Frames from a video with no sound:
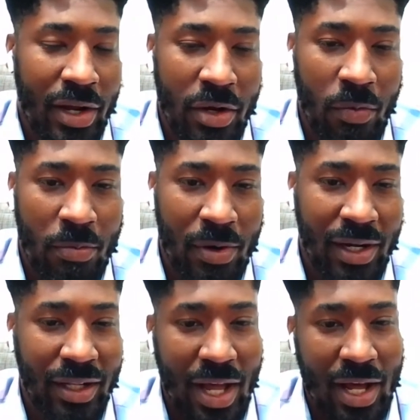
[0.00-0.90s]
I know we
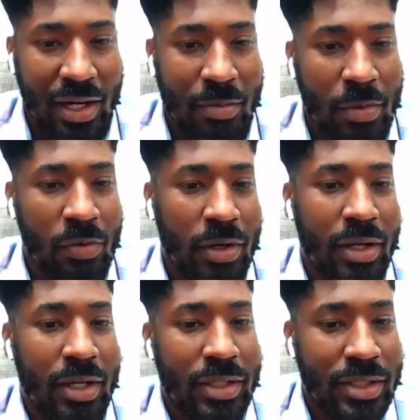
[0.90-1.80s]
bring a lot of
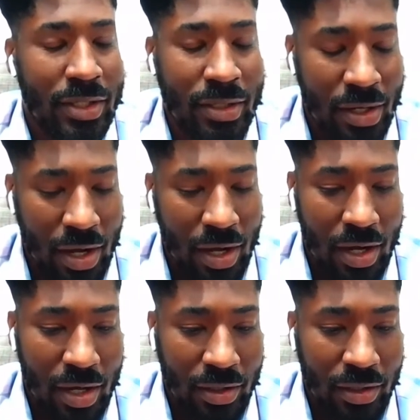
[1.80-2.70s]
communities and
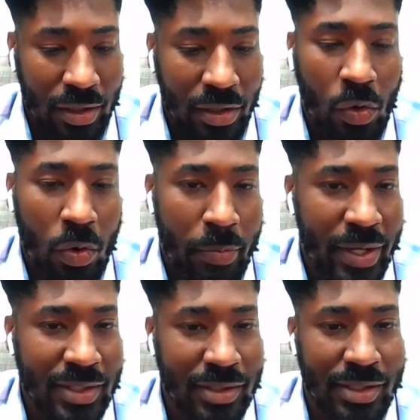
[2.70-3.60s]
local
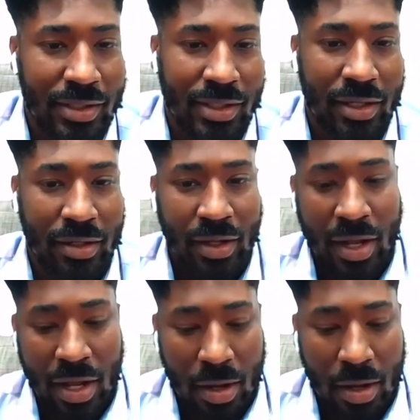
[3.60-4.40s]
businesses in,